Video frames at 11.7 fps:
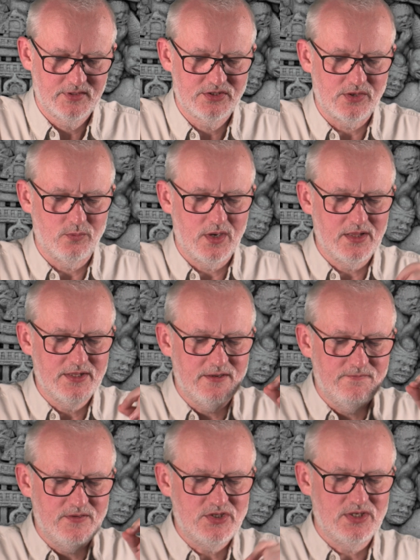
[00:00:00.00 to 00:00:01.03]
So while the
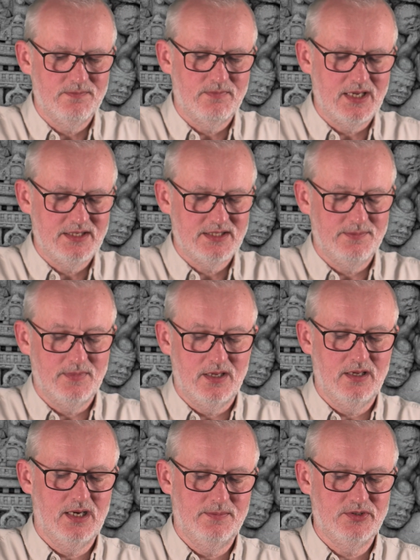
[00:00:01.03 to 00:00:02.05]
division might seem
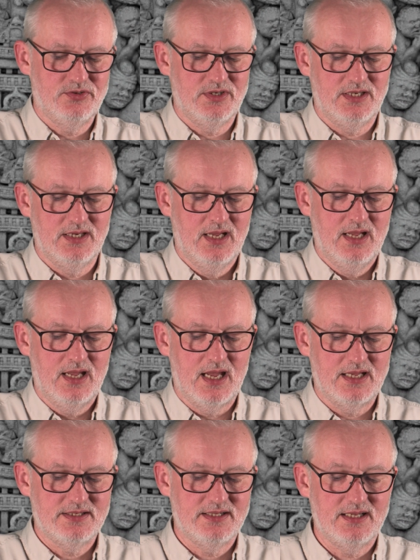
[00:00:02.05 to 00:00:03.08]
arbitrary,
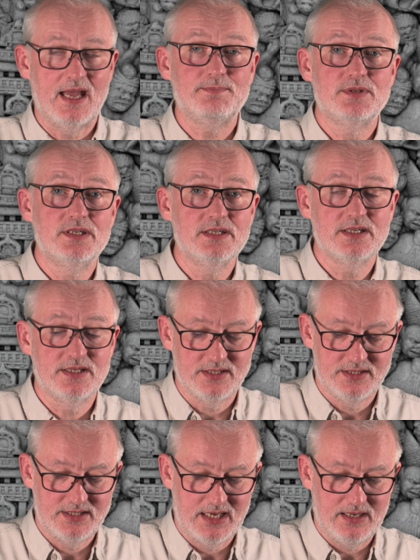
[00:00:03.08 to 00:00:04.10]
as the absence is the
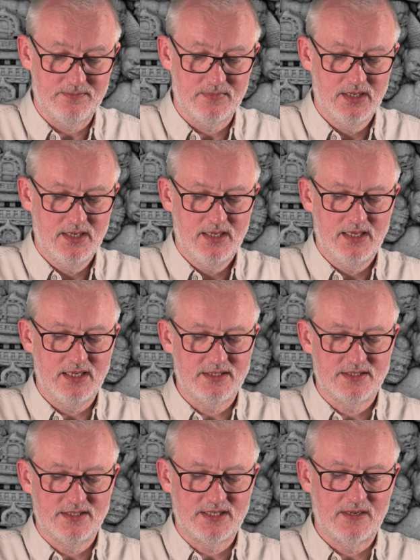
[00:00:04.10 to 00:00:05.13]
same, it's
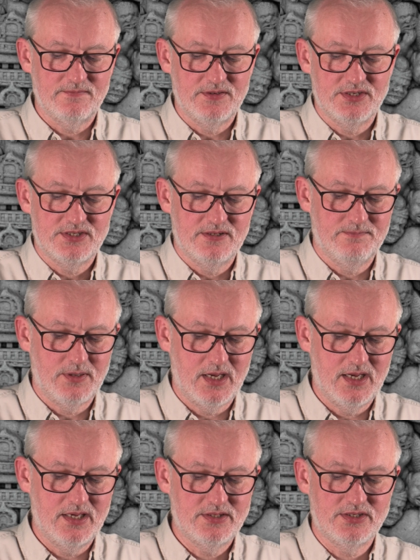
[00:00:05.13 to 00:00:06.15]
the selflessness of the
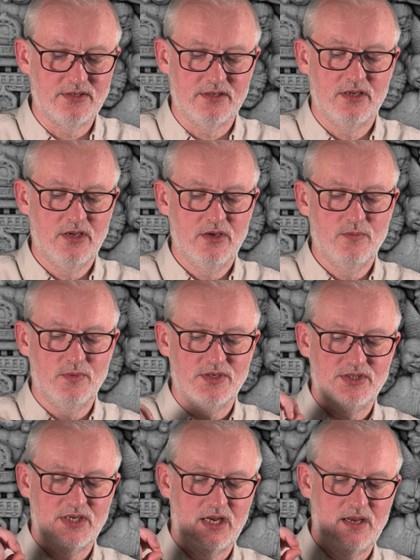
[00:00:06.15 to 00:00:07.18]
person,
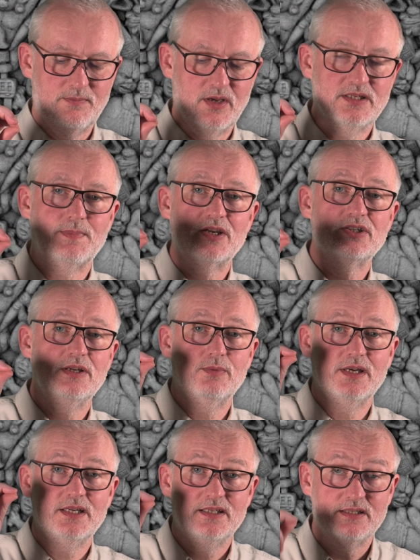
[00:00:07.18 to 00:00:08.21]
which, especially
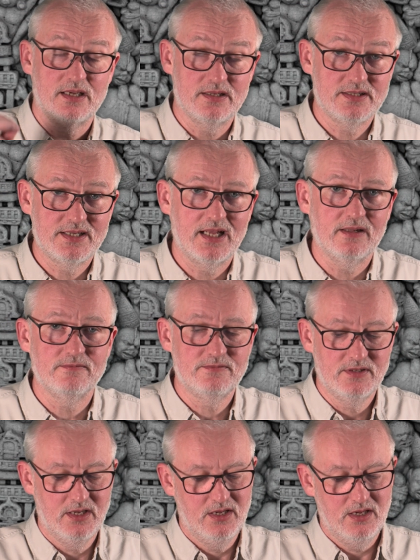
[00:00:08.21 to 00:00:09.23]
when it is ourself,
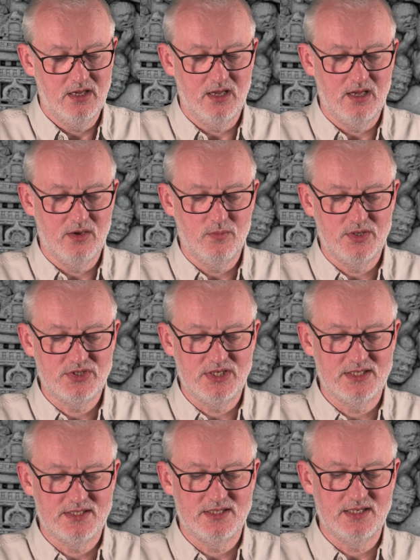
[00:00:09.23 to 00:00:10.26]
which
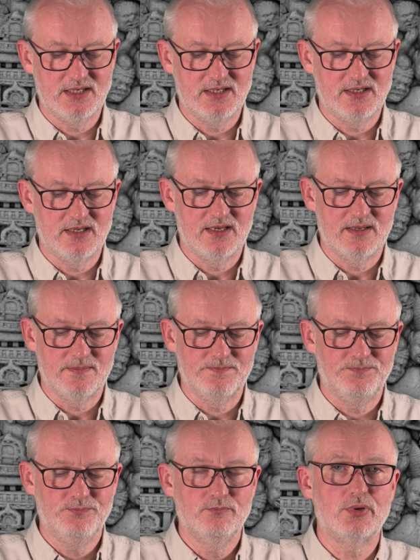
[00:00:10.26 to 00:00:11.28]
is the
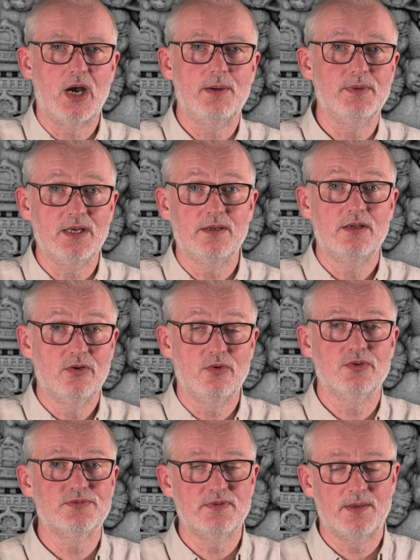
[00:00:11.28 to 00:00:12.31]
primary
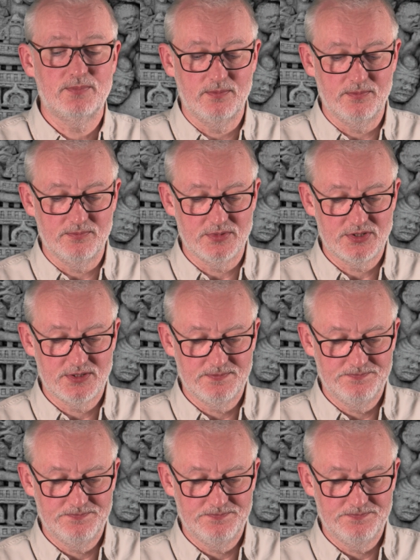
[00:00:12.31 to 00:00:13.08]
cause of our problems.